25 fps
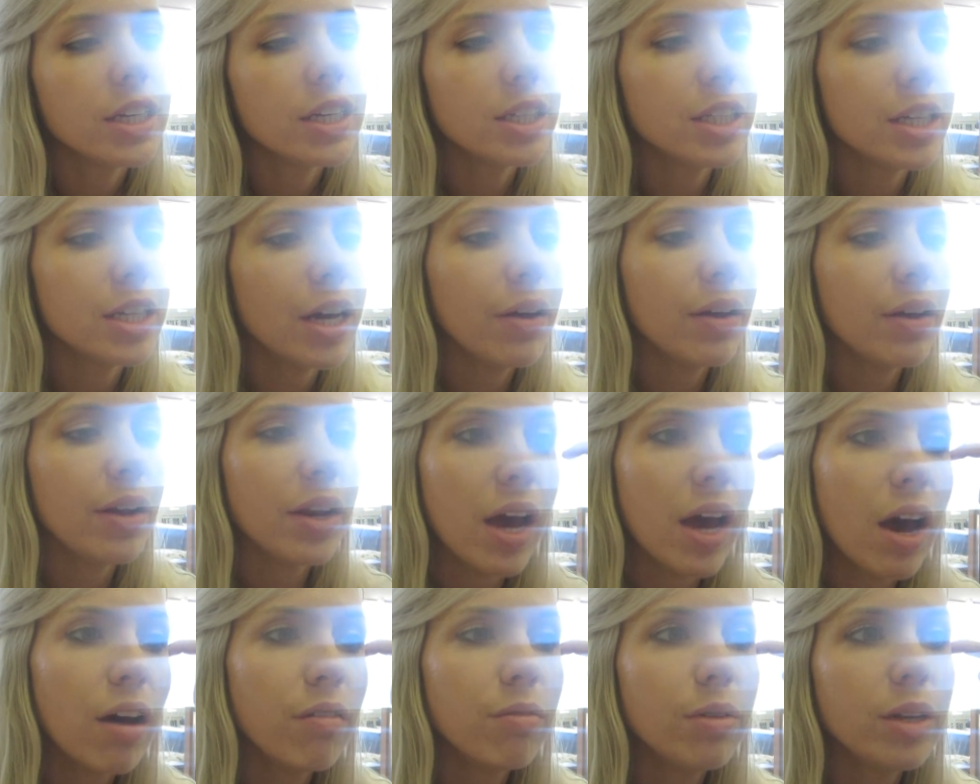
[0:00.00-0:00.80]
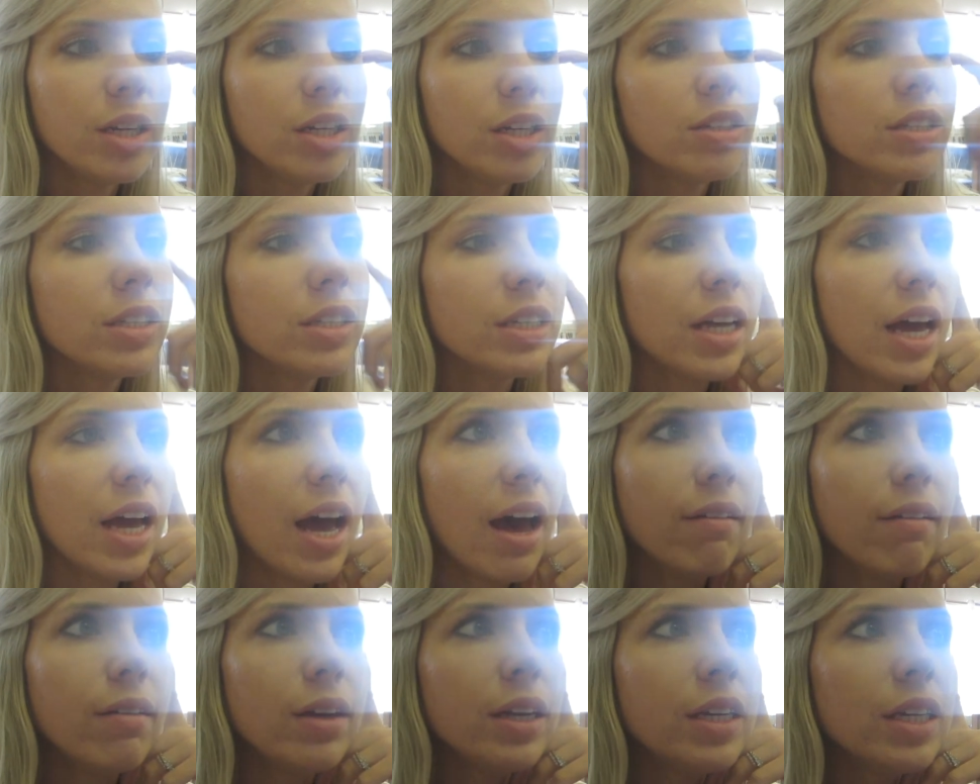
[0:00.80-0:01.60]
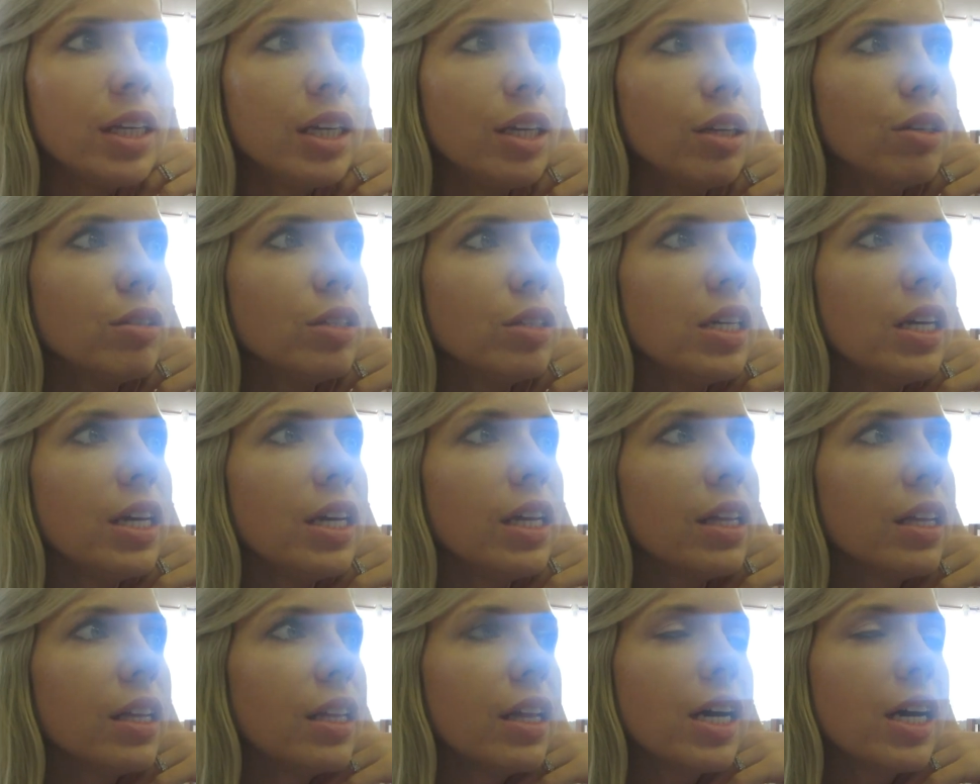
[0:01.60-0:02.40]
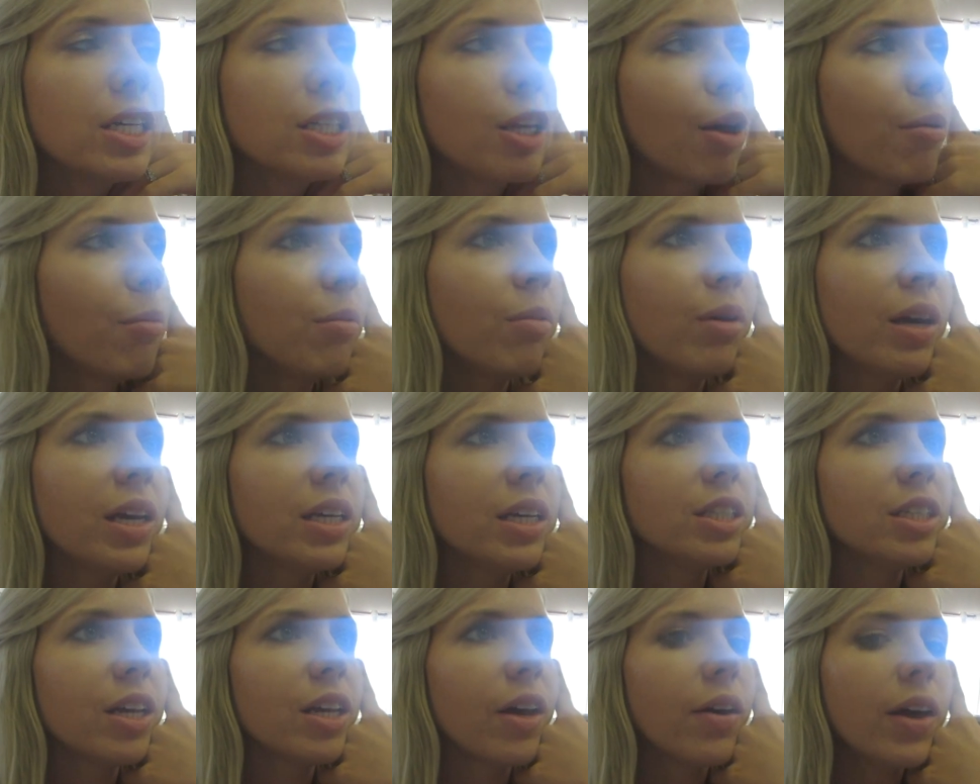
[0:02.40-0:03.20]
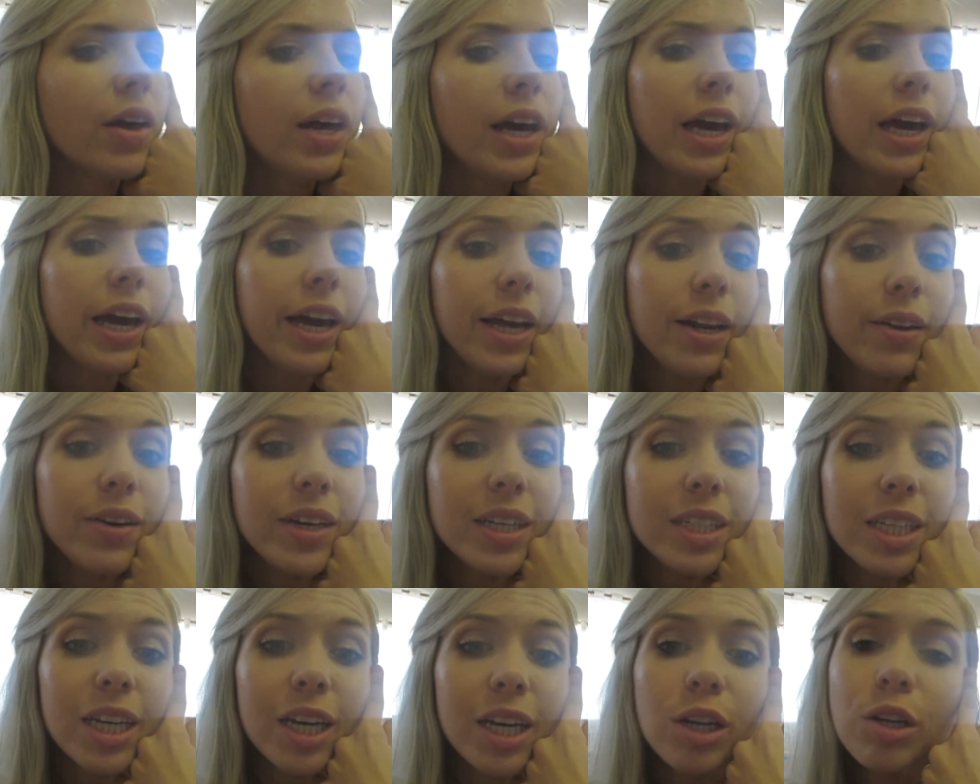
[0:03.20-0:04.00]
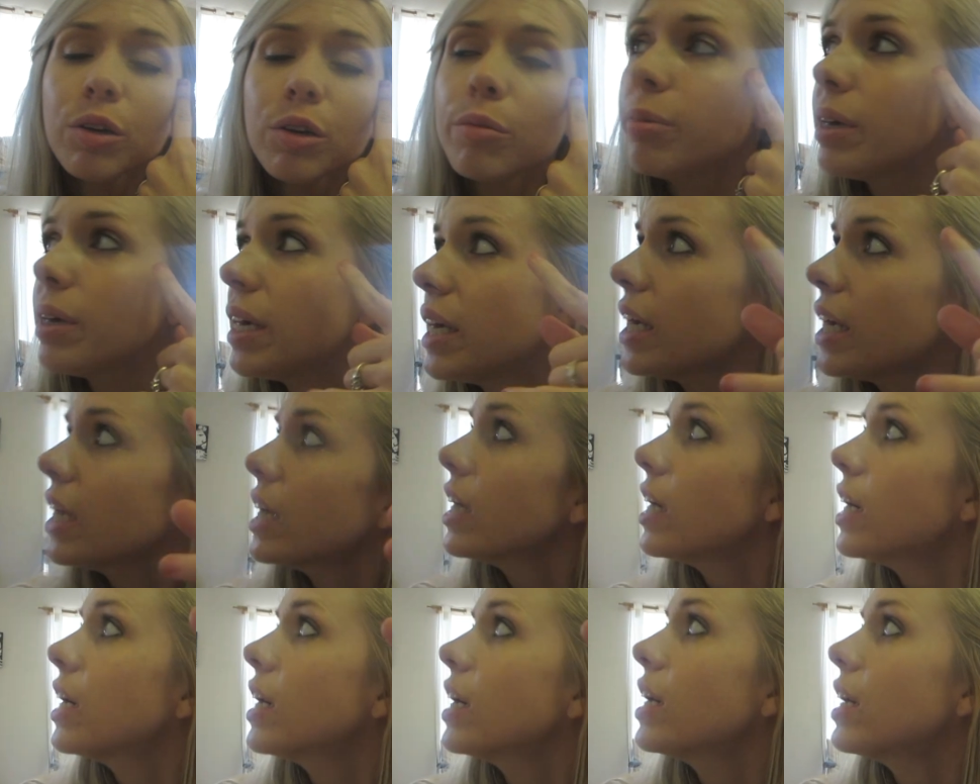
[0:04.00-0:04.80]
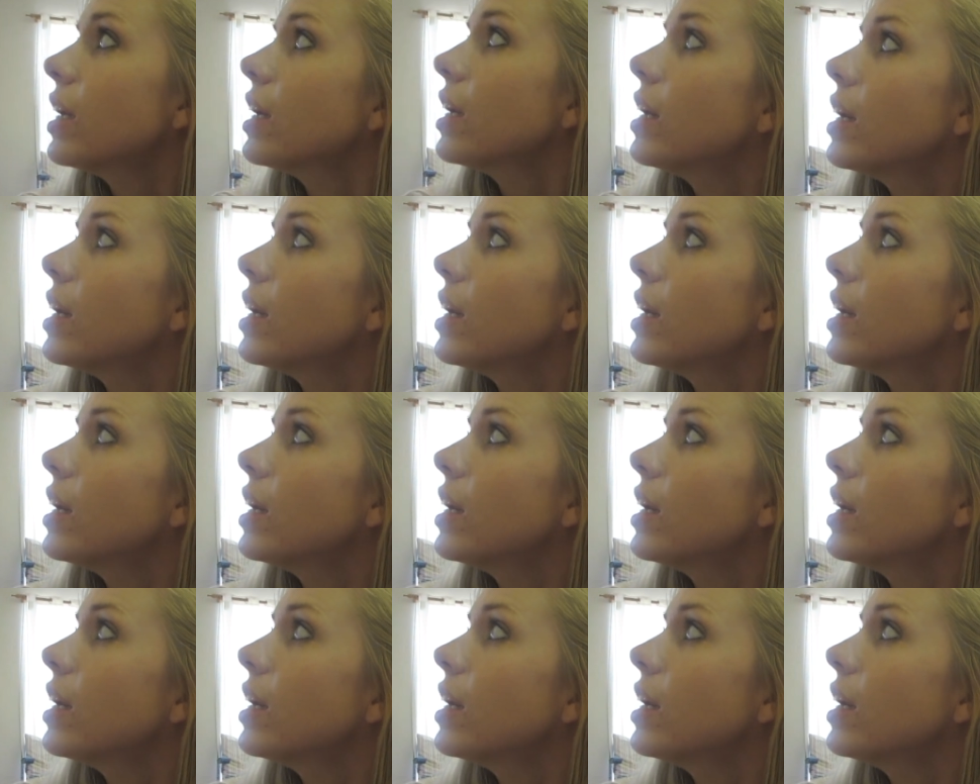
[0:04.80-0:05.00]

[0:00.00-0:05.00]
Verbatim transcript: So, and now I've been having to use it the last couple weeks. So anyways, it'll be here,